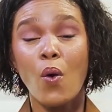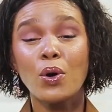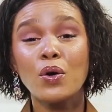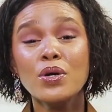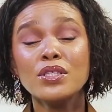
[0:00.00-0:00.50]

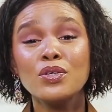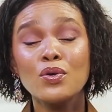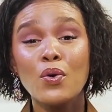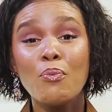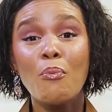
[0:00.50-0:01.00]
We're going to
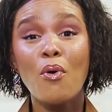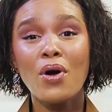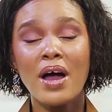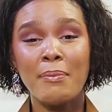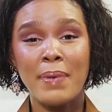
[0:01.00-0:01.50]
know
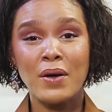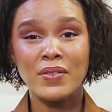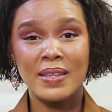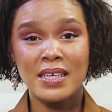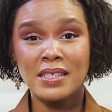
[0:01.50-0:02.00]
more
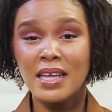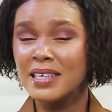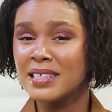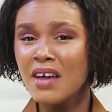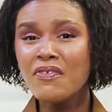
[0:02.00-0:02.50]
about this,
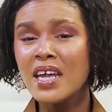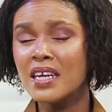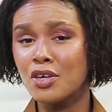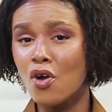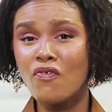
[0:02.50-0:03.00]

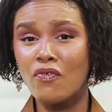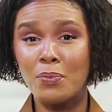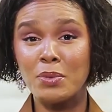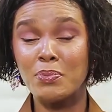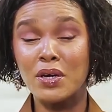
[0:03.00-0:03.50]
definitely not
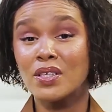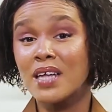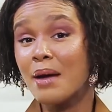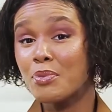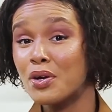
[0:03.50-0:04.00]
from me because
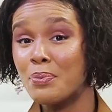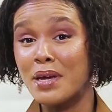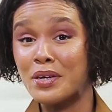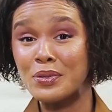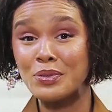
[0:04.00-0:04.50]
I'm not a
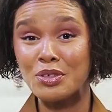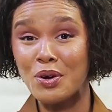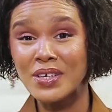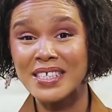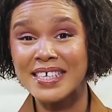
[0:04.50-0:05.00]
medical
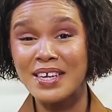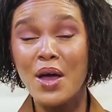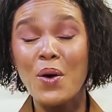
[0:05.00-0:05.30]
doctor.